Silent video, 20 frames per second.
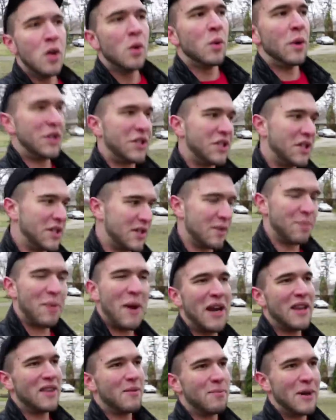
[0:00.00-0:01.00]
which is a
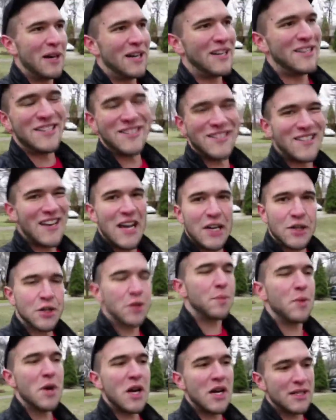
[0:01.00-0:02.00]
pain in the butt, just an
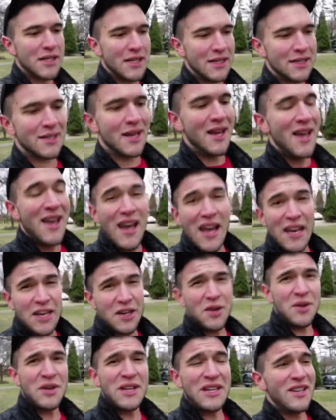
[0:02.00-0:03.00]
extra process, and
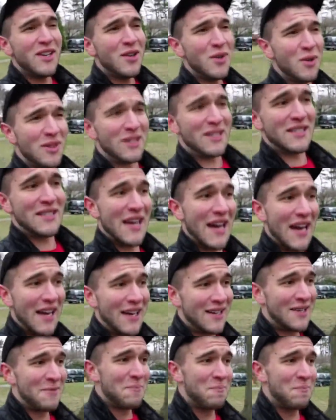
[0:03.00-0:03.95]
you don't need to do it with this guy.